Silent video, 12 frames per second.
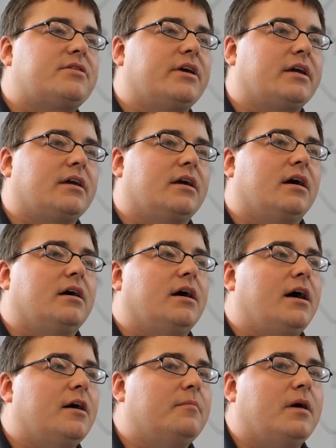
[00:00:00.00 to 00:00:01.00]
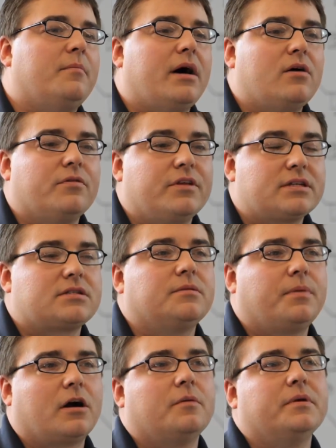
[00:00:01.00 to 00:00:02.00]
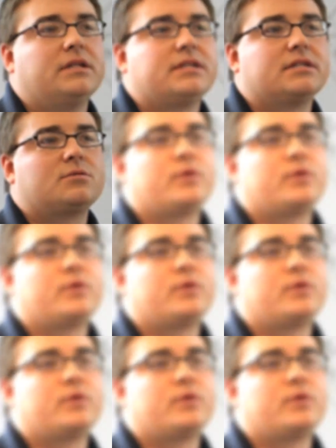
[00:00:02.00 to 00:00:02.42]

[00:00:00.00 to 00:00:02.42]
thing um, about this department is